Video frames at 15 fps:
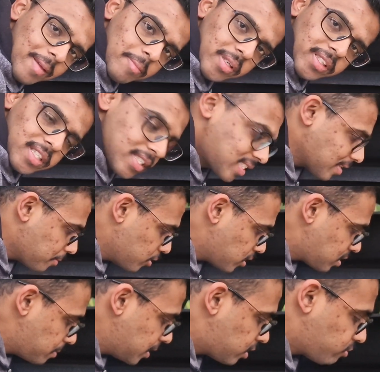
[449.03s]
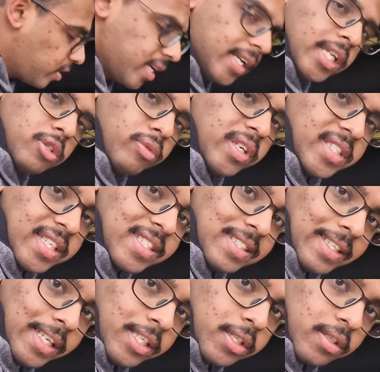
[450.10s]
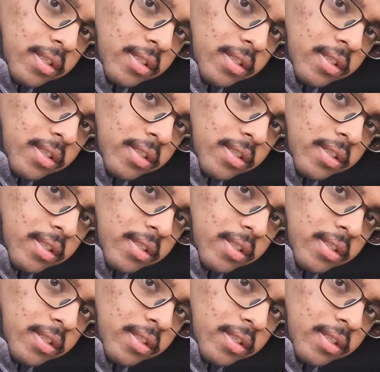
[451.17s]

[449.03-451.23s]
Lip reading: this is supposed to be 326 liters.